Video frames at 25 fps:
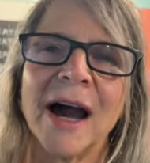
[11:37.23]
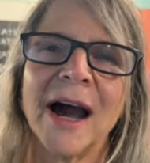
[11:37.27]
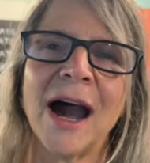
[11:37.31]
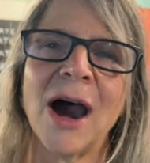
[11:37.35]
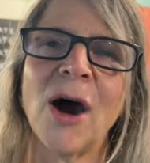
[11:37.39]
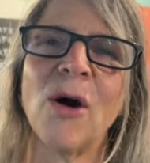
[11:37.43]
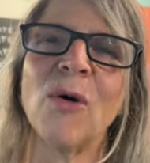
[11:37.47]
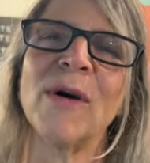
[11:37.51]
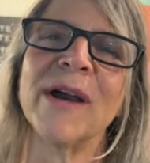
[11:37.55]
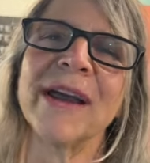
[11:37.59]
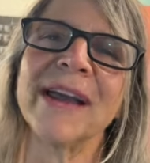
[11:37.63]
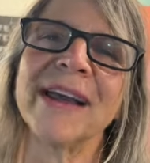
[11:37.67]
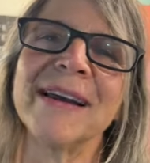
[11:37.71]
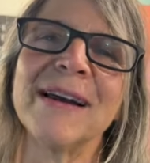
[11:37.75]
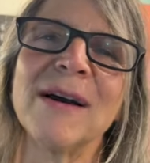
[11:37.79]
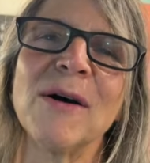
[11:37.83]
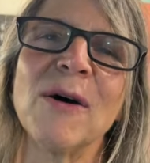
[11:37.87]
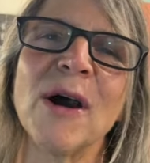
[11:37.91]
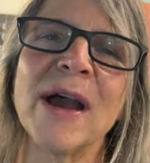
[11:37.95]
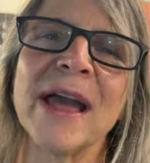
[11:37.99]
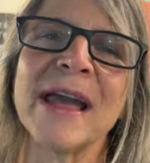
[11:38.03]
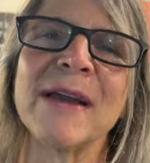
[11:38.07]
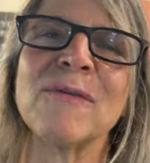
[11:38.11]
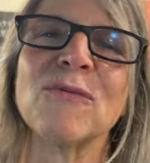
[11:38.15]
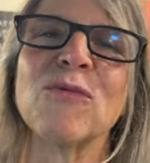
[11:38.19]

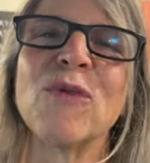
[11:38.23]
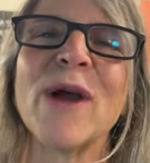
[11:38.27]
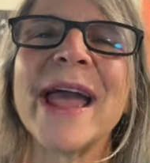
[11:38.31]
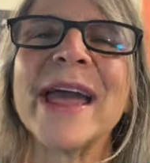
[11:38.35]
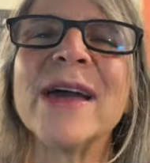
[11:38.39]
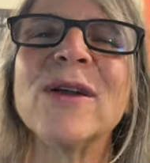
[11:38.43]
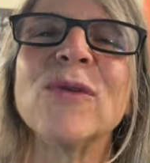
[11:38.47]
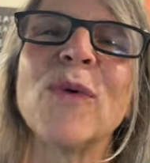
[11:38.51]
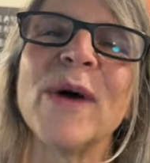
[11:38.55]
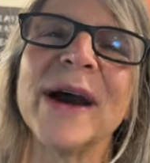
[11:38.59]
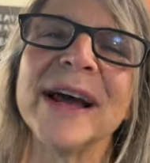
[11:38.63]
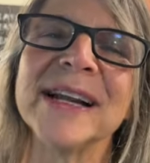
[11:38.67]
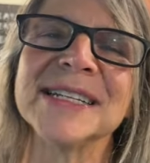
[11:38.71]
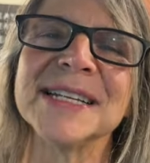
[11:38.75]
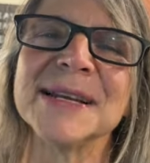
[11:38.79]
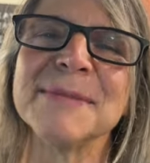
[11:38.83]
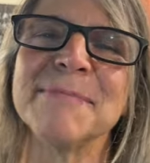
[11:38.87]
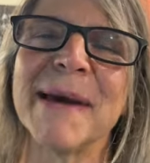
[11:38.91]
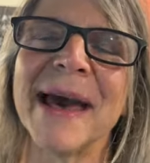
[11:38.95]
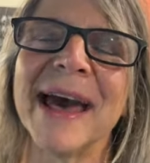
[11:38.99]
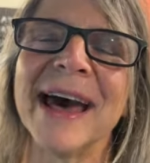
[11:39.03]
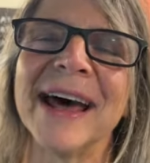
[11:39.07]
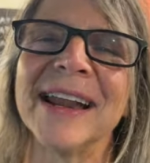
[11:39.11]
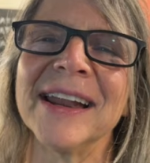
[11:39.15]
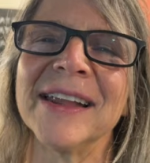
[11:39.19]
Oh, Ray and Wendy
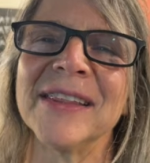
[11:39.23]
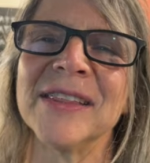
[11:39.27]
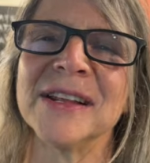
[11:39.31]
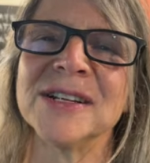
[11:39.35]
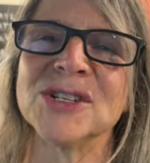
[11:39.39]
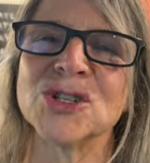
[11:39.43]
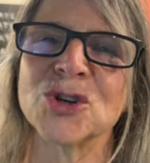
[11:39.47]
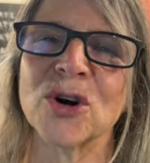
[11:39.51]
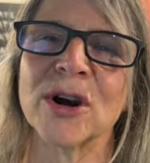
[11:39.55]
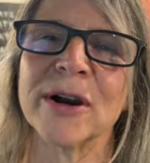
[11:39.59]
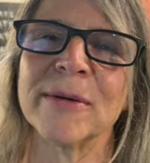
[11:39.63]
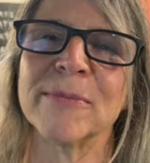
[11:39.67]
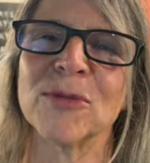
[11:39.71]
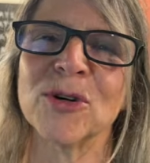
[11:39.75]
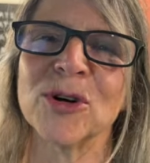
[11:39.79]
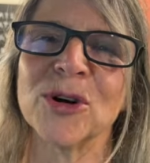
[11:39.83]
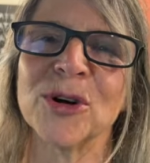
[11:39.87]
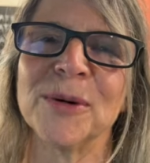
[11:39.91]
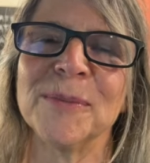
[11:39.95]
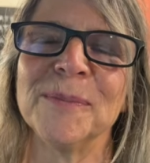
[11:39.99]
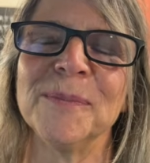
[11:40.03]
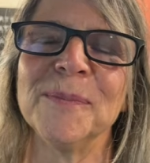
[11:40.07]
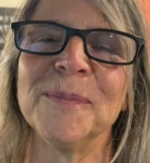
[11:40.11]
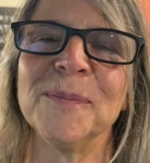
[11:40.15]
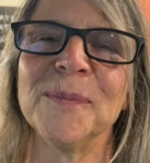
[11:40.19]
met in the dorm
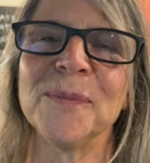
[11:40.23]
room